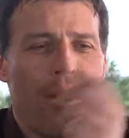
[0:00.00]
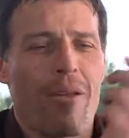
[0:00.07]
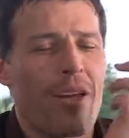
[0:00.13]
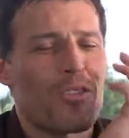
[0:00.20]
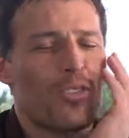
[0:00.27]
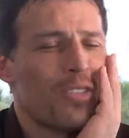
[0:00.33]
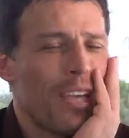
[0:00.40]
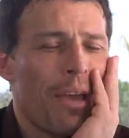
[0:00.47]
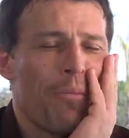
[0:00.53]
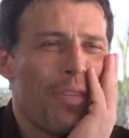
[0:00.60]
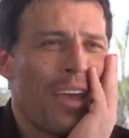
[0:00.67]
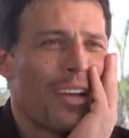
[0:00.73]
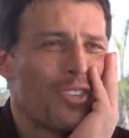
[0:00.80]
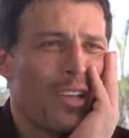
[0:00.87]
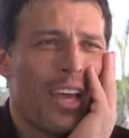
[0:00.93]
do the same thing.
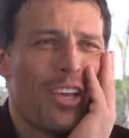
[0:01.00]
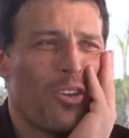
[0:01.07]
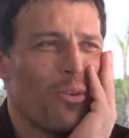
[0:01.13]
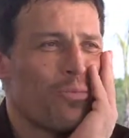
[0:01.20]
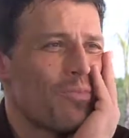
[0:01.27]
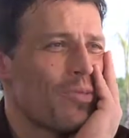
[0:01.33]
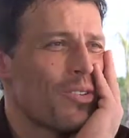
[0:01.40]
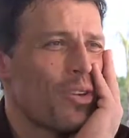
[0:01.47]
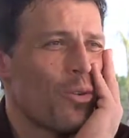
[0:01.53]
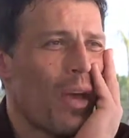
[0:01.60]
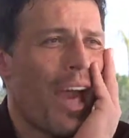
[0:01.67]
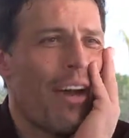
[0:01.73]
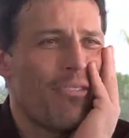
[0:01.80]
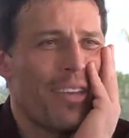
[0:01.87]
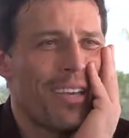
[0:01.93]
It's like you
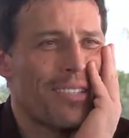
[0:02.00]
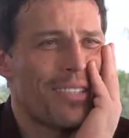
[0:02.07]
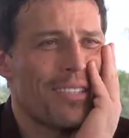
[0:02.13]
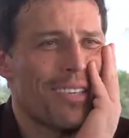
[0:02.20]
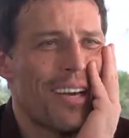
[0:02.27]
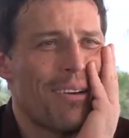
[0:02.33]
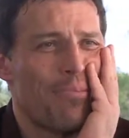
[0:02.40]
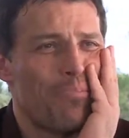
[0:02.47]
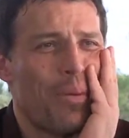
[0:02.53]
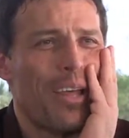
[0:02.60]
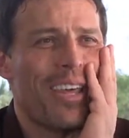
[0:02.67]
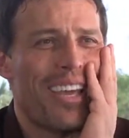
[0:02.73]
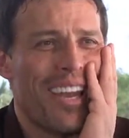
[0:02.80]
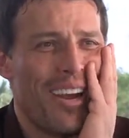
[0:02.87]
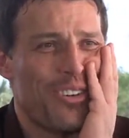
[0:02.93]
have these
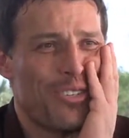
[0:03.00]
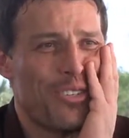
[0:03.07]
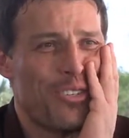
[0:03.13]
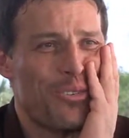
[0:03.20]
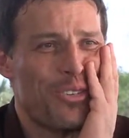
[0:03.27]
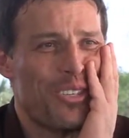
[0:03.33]
billionaires, as you're